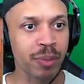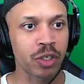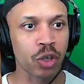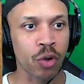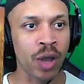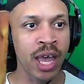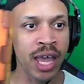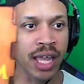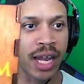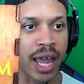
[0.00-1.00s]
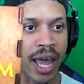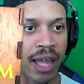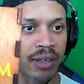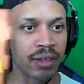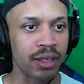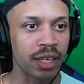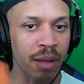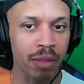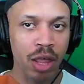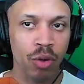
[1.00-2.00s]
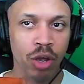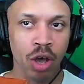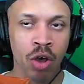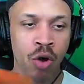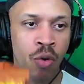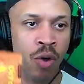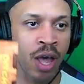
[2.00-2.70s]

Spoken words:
So it has the dumb logo.